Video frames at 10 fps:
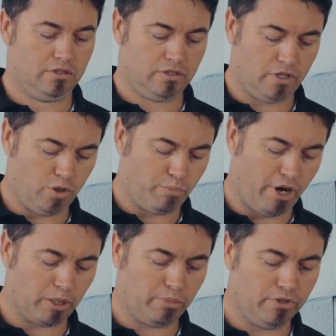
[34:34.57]
so your
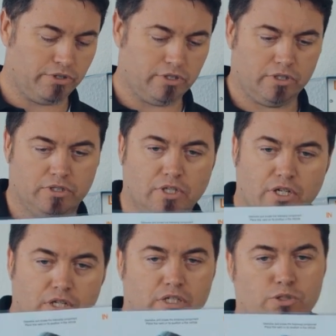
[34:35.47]
brake booster,
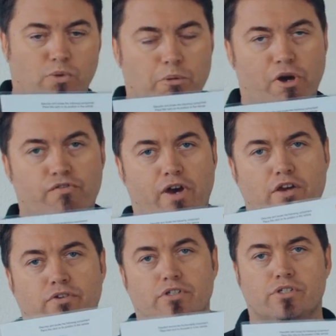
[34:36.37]
this is one of my
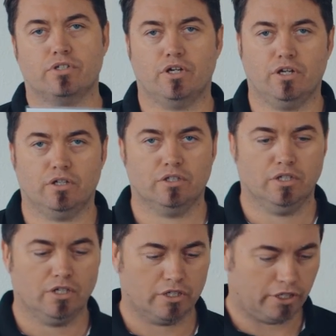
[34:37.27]
favorites. So
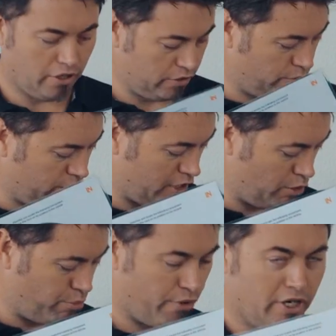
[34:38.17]
go
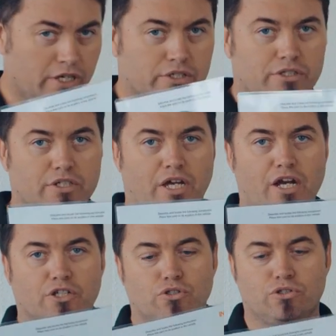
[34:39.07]
to a Prius and
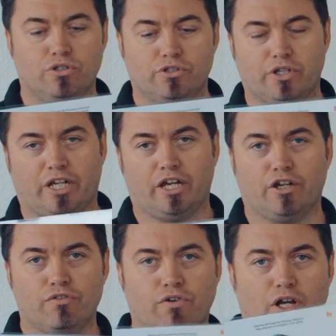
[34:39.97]
ask the students, okay,
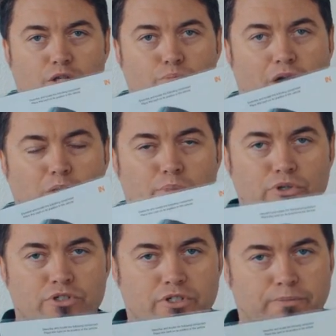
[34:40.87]
go find the brake
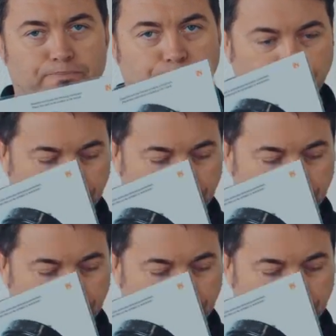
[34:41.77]
booster.